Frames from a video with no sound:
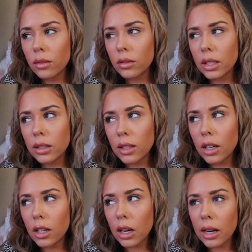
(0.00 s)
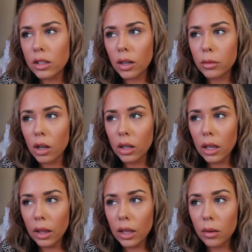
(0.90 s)
since Keenan and I stopped
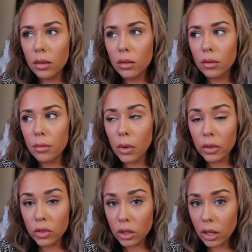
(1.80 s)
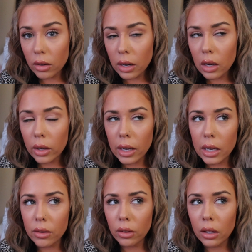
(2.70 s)
talking like months ago now, I
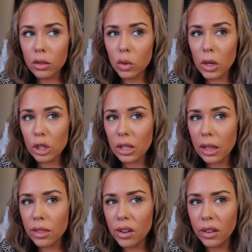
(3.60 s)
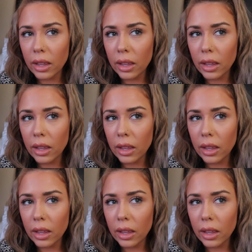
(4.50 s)
kind of like squashed that theory.